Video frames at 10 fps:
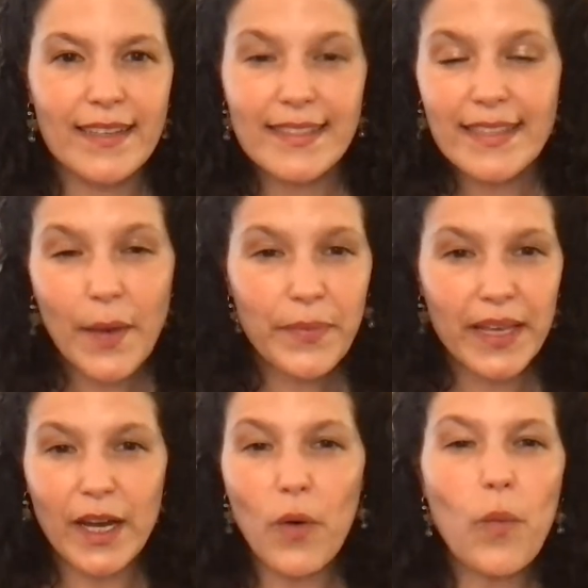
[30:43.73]

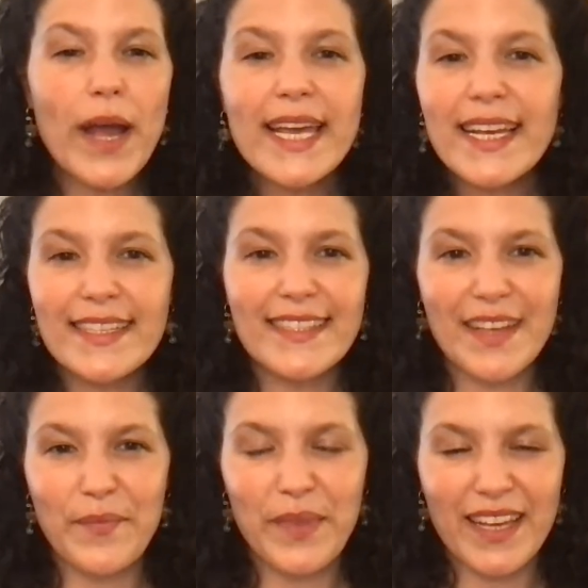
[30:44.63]
something, awaken
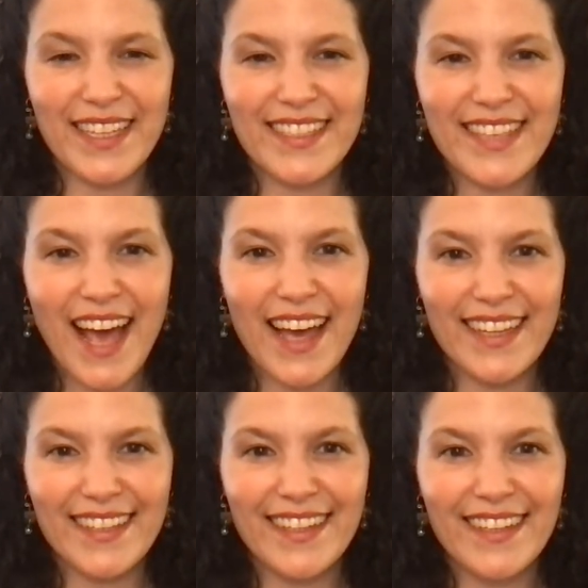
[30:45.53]
something
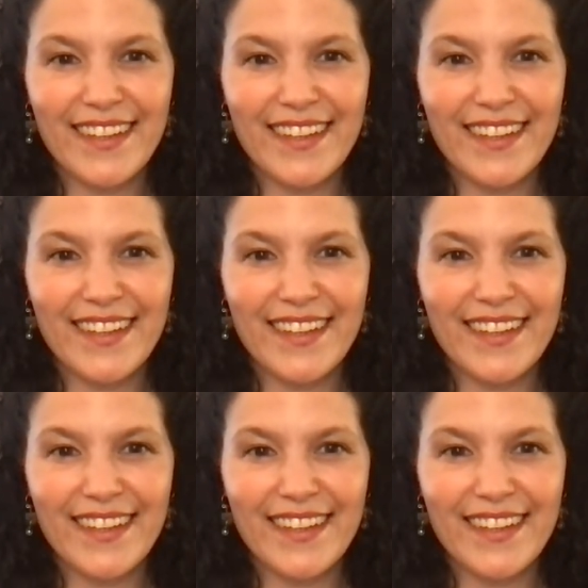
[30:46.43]
inside.